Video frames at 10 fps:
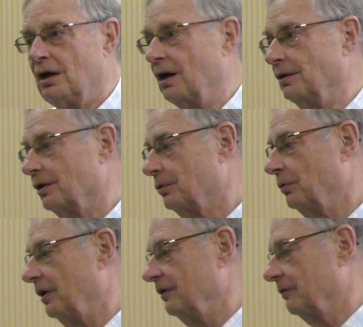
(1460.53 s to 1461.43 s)
Another
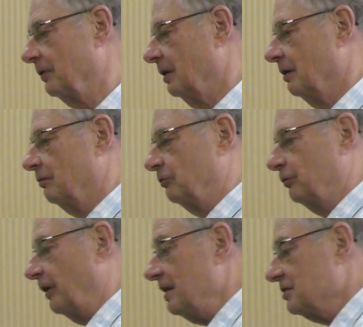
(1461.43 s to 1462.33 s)
way of
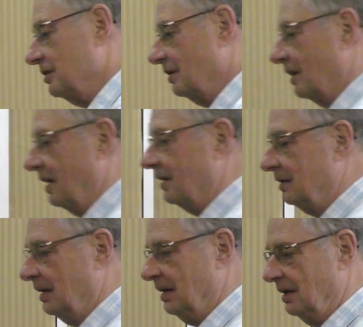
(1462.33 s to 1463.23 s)
phrasing that
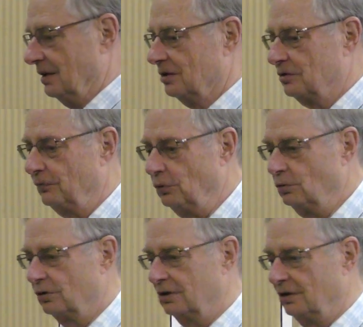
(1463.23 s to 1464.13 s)
is if you
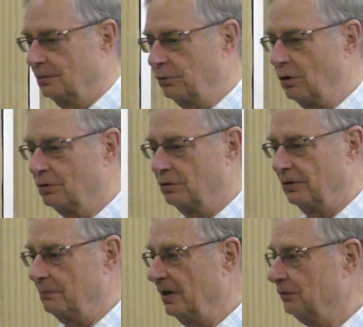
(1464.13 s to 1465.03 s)
look in the
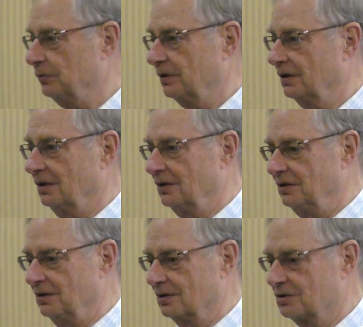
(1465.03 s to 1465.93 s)
Poincare metric in the
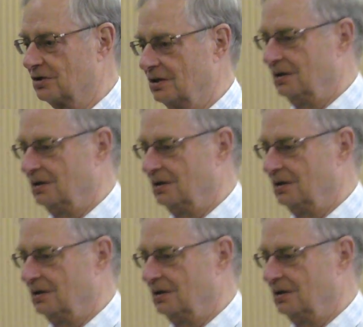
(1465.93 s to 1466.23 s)
disk,